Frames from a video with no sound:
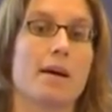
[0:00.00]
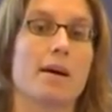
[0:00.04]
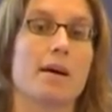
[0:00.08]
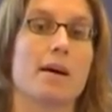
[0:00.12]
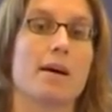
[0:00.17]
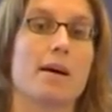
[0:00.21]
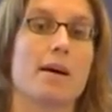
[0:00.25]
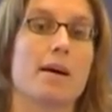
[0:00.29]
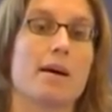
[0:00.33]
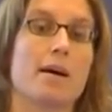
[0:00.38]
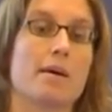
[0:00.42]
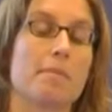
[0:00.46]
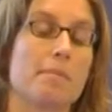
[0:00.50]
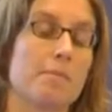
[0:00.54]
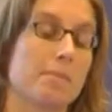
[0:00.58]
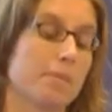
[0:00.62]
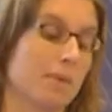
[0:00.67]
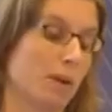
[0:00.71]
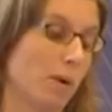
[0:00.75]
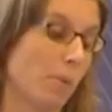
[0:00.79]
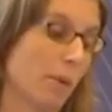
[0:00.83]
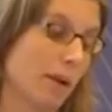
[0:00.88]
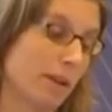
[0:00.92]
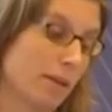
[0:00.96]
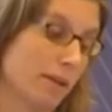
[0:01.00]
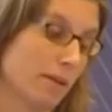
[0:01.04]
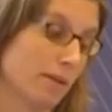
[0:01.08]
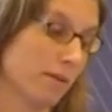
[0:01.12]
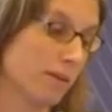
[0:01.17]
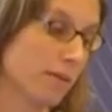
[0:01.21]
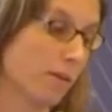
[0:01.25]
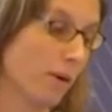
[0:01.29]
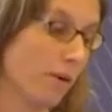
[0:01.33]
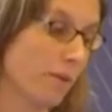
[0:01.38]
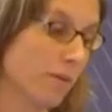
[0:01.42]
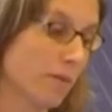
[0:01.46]
Well,
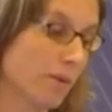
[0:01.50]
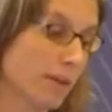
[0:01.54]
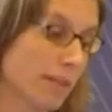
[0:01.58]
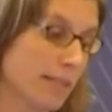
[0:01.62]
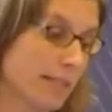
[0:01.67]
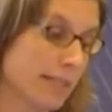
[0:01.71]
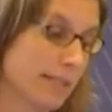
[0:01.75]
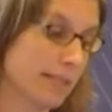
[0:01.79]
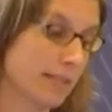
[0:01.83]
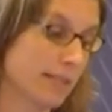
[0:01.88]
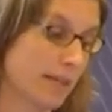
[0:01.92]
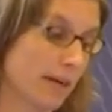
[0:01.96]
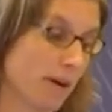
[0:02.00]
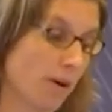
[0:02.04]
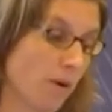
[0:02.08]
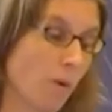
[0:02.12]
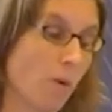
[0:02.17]
concretely,